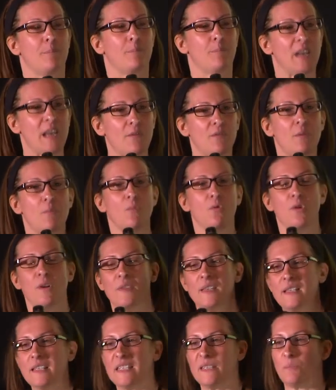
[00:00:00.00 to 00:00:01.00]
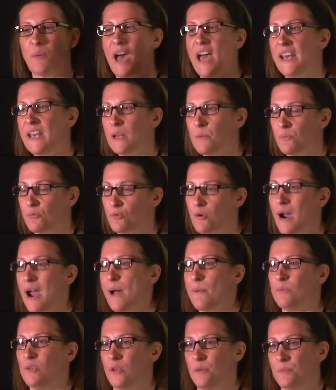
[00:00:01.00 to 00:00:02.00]
But even more than spotting
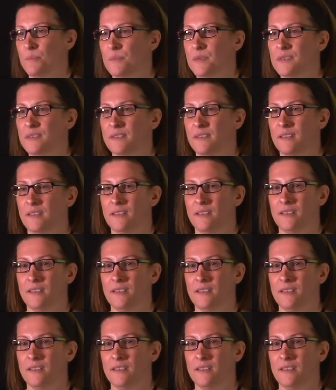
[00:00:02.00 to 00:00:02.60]
problems,